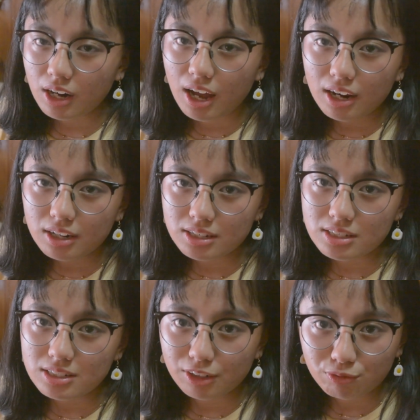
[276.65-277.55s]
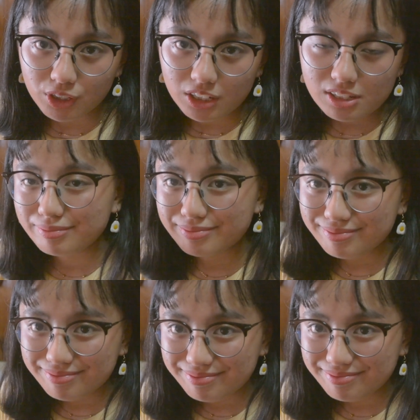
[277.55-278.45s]
ad is Lit for Girls.
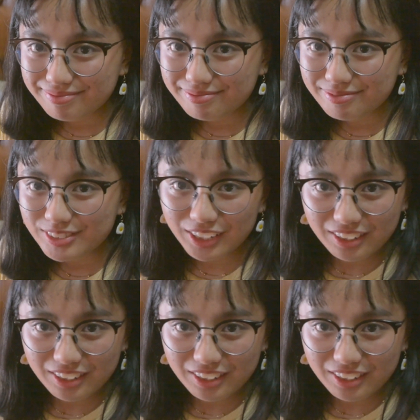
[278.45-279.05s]
Check it